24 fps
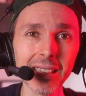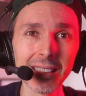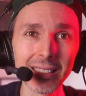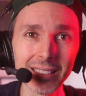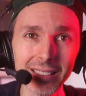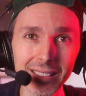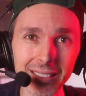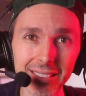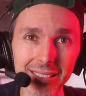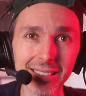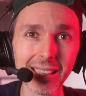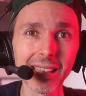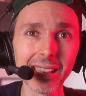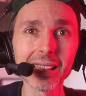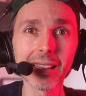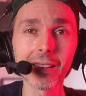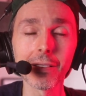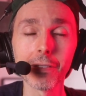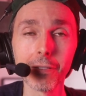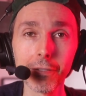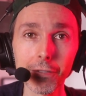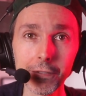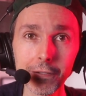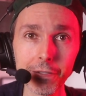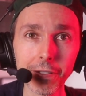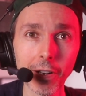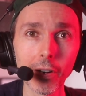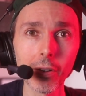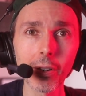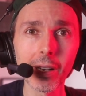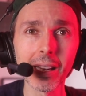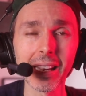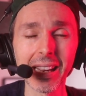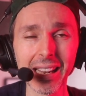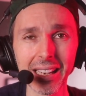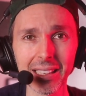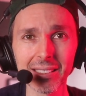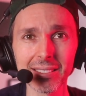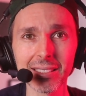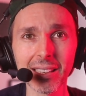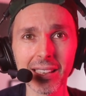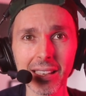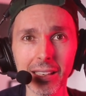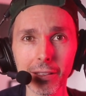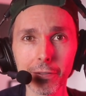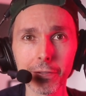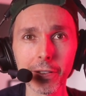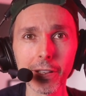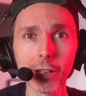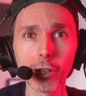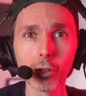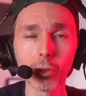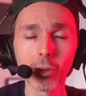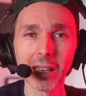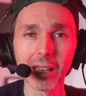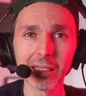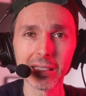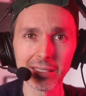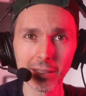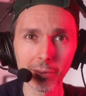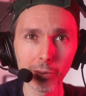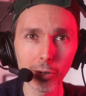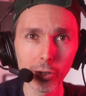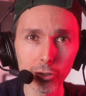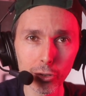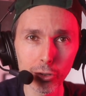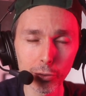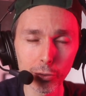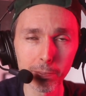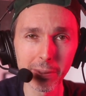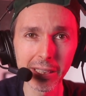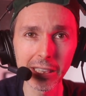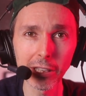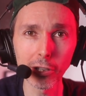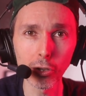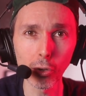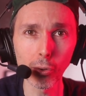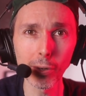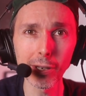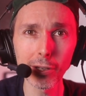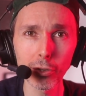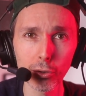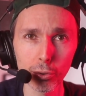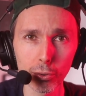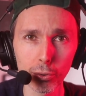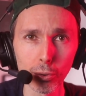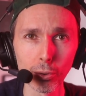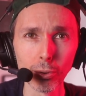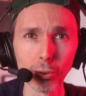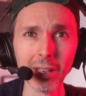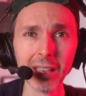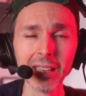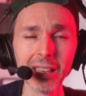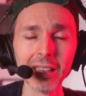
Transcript: Today, very exciting video as I'm going to be going through